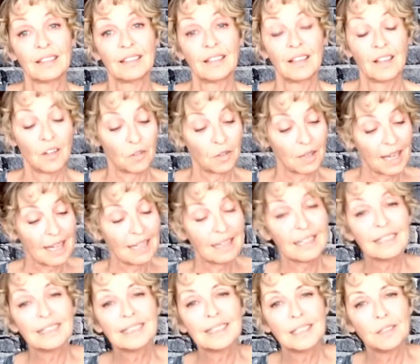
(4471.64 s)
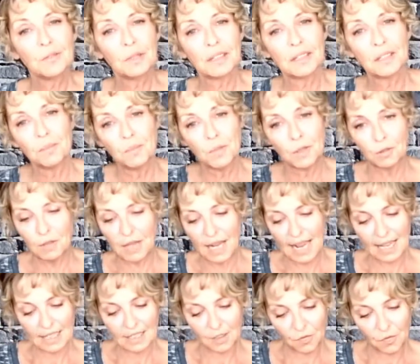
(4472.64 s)
Okay, let's see what the moon
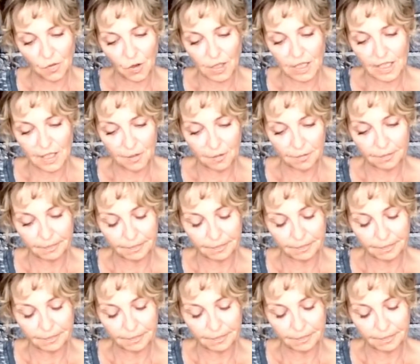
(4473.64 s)
has for you.